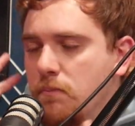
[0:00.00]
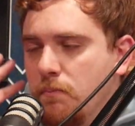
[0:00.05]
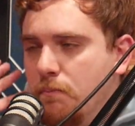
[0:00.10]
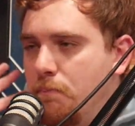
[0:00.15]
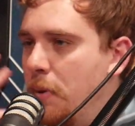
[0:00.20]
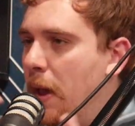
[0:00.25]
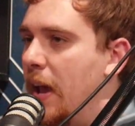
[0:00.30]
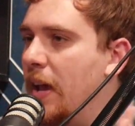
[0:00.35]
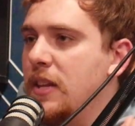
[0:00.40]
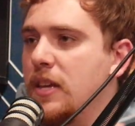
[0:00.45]

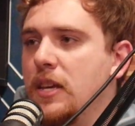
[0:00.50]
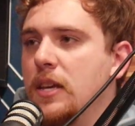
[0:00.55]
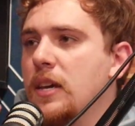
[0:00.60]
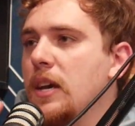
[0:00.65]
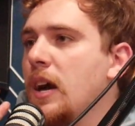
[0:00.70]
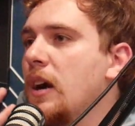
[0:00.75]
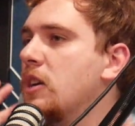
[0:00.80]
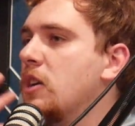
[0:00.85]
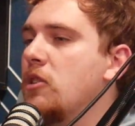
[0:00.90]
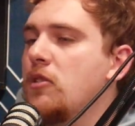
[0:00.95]
baity
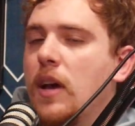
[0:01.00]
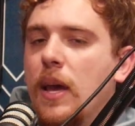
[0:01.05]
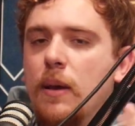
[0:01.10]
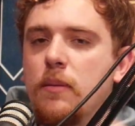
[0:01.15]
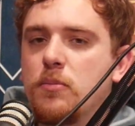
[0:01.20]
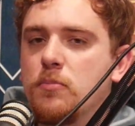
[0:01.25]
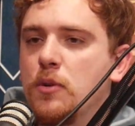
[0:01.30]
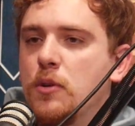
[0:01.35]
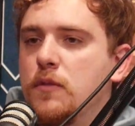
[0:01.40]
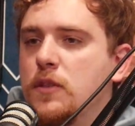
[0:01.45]
acclaimed
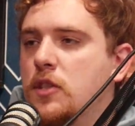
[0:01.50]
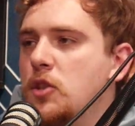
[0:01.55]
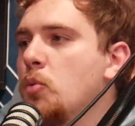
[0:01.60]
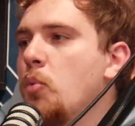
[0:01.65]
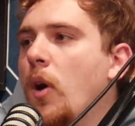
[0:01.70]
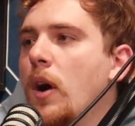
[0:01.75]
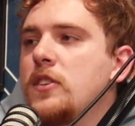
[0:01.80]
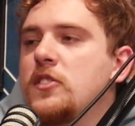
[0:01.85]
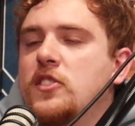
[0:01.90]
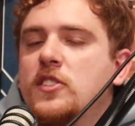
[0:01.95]
movies. You
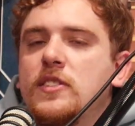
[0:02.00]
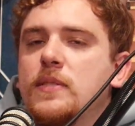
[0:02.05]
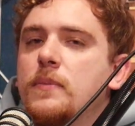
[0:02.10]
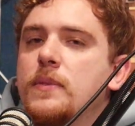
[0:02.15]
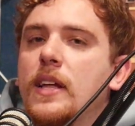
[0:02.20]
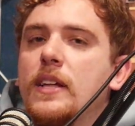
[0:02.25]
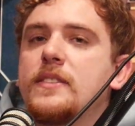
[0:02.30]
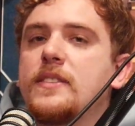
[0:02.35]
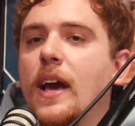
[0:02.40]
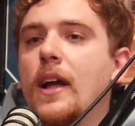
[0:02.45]
want to see something
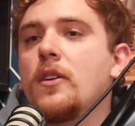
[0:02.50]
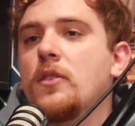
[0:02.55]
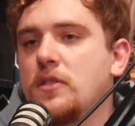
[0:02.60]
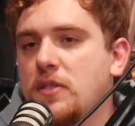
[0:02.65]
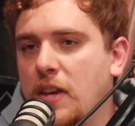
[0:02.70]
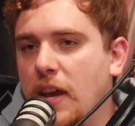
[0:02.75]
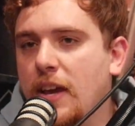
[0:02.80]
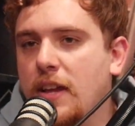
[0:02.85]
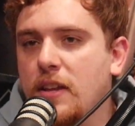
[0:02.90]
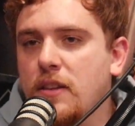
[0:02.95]
that's
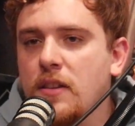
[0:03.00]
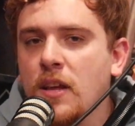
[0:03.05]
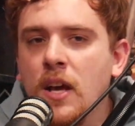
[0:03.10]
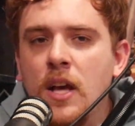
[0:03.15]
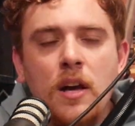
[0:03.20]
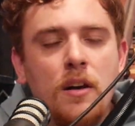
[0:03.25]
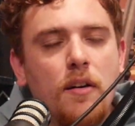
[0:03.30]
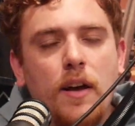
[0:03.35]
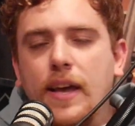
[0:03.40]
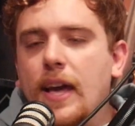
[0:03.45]
entertaining.
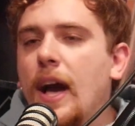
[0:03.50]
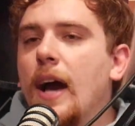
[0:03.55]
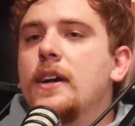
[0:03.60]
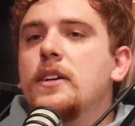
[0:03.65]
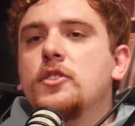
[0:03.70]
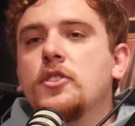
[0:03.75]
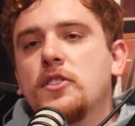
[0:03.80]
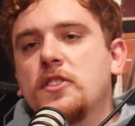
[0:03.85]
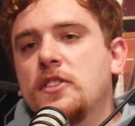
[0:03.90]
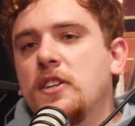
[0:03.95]
Like I had
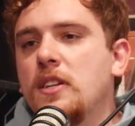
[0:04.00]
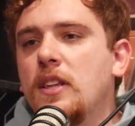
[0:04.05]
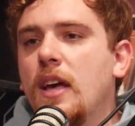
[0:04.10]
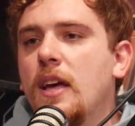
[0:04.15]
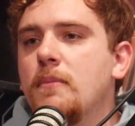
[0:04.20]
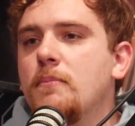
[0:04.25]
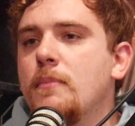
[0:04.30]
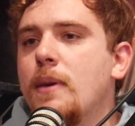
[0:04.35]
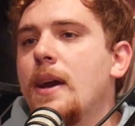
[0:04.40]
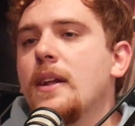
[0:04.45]
just seen
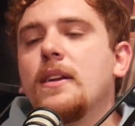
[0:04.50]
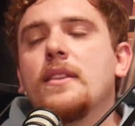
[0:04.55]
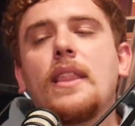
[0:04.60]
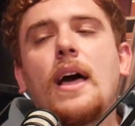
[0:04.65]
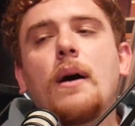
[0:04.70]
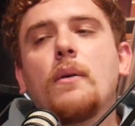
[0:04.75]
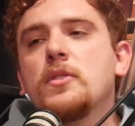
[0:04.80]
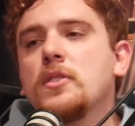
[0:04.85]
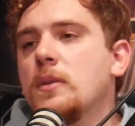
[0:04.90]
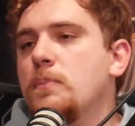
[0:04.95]
Hitman, and
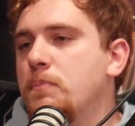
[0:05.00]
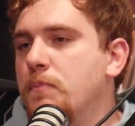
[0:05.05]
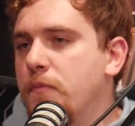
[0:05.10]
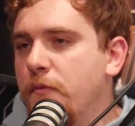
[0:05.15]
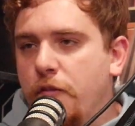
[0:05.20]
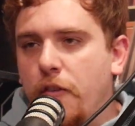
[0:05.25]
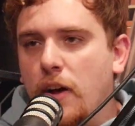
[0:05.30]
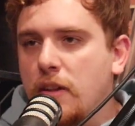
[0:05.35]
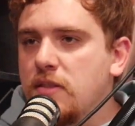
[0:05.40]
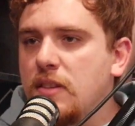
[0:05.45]
that was a
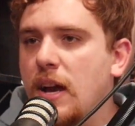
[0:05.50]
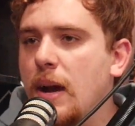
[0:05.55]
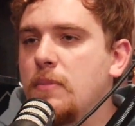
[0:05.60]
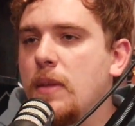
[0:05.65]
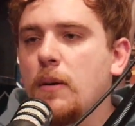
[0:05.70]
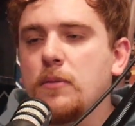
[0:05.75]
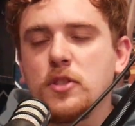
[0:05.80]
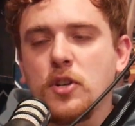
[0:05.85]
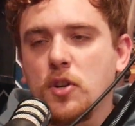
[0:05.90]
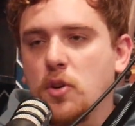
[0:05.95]
fun time. That
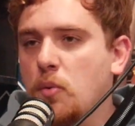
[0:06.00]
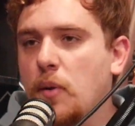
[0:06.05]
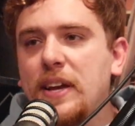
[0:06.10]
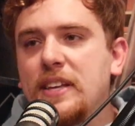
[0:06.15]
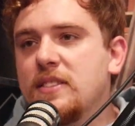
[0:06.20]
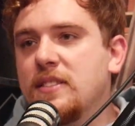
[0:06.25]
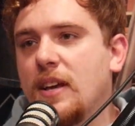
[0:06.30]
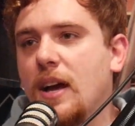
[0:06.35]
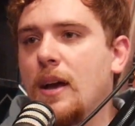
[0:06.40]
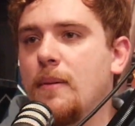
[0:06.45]
was a great
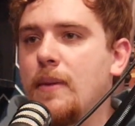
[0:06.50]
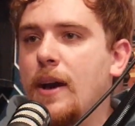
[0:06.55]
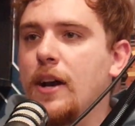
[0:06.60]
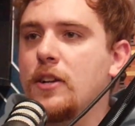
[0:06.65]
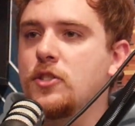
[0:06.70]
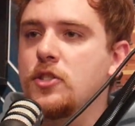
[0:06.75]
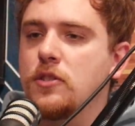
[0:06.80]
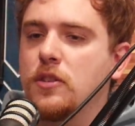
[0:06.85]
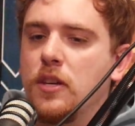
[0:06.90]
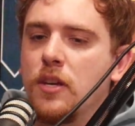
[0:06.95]
time,
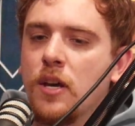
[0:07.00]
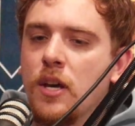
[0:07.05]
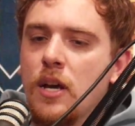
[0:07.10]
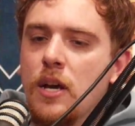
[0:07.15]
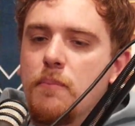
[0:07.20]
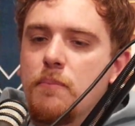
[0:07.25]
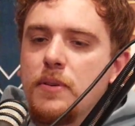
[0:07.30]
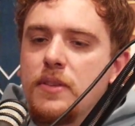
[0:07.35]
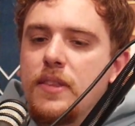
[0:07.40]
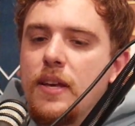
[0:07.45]
actually. Yeah.
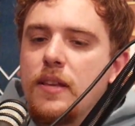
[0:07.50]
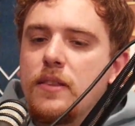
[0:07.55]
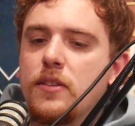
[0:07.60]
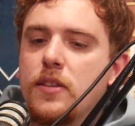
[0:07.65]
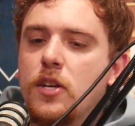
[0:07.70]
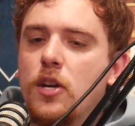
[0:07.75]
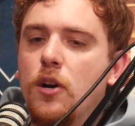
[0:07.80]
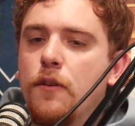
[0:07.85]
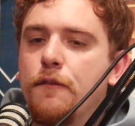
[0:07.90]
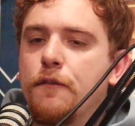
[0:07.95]
But then to
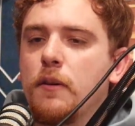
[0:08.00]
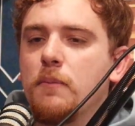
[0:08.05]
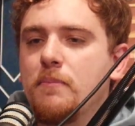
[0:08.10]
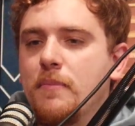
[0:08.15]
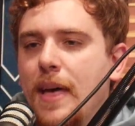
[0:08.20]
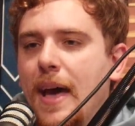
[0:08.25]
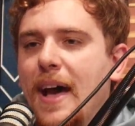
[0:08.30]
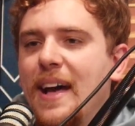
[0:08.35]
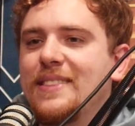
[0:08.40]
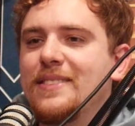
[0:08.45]
go from
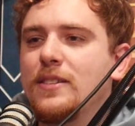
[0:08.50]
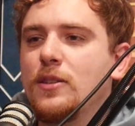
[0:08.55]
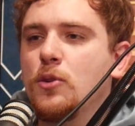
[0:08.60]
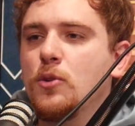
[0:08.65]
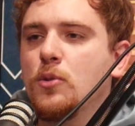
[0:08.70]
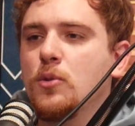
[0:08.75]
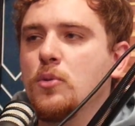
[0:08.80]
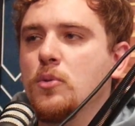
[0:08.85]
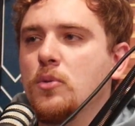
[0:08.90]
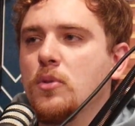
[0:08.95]
that
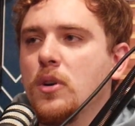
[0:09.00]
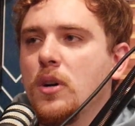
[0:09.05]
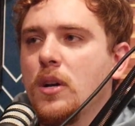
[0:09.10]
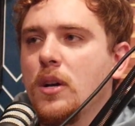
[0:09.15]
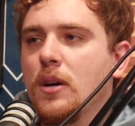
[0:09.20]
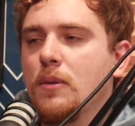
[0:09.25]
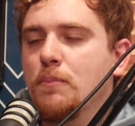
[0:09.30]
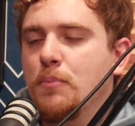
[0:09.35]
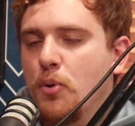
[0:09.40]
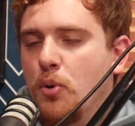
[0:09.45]
to
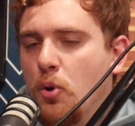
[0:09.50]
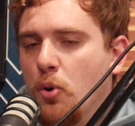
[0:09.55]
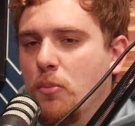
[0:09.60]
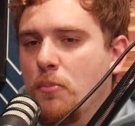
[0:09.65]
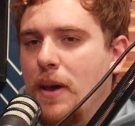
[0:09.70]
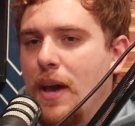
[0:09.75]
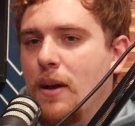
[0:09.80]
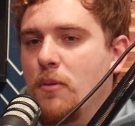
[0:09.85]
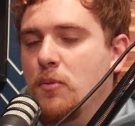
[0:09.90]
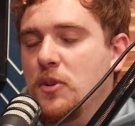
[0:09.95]
Pool
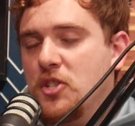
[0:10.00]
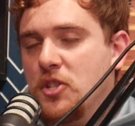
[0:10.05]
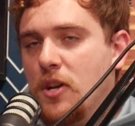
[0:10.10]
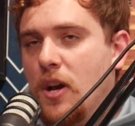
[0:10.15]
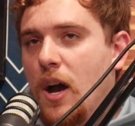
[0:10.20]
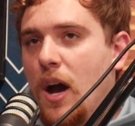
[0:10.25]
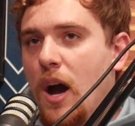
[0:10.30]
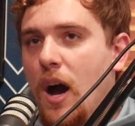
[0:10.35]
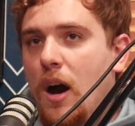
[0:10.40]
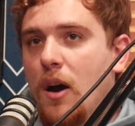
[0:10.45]
Man, which
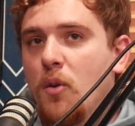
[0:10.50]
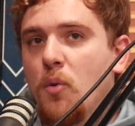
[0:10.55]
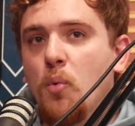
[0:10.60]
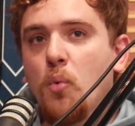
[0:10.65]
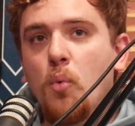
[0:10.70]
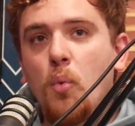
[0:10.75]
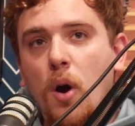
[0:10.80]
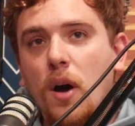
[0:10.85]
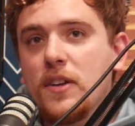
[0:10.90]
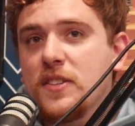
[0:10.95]

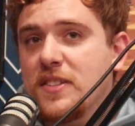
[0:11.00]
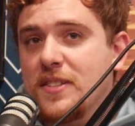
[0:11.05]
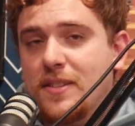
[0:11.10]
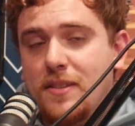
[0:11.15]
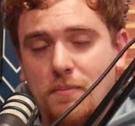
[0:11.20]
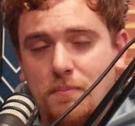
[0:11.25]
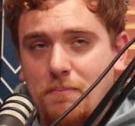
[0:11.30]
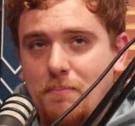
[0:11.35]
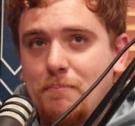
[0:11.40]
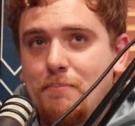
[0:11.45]
was
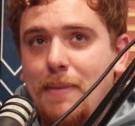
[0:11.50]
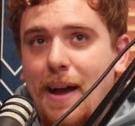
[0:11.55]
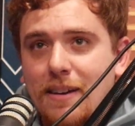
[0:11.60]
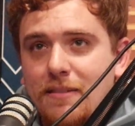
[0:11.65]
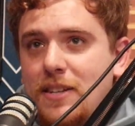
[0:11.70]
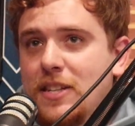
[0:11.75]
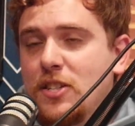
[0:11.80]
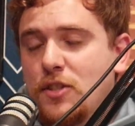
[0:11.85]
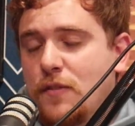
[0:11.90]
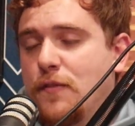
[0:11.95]
my
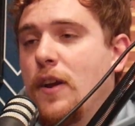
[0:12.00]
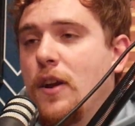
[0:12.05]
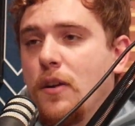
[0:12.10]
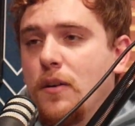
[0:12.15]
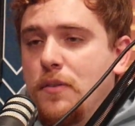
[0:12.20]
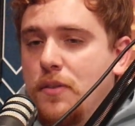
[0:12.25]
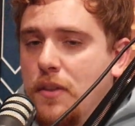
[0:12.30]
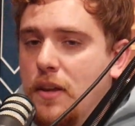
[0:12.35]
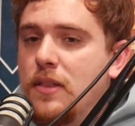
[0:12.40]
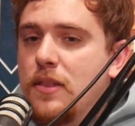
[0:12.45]
least
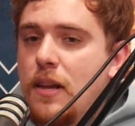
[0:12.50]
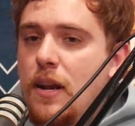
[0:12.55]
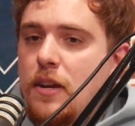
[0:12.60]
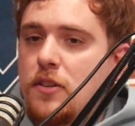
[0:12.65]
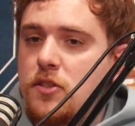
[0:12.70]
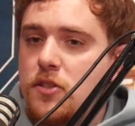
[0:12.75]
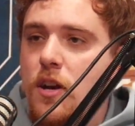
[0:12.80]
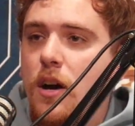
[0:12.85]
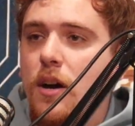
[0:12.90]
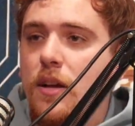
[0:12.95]
favorite thing that I
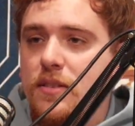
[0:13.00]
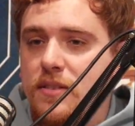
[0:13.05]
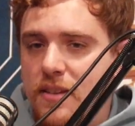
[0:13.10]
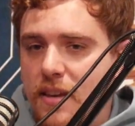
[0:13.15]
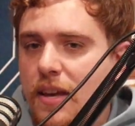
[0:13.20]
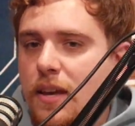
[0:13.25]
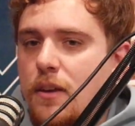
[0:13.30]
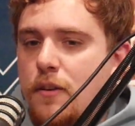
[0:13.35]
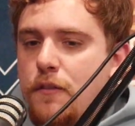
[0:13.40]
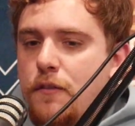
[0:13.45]
saw at
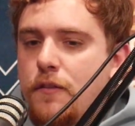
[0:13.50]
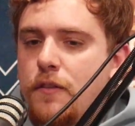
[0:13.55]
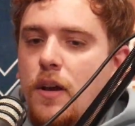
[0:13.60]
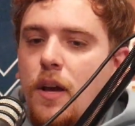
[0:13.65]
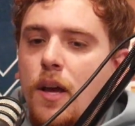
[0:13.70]
TIFF,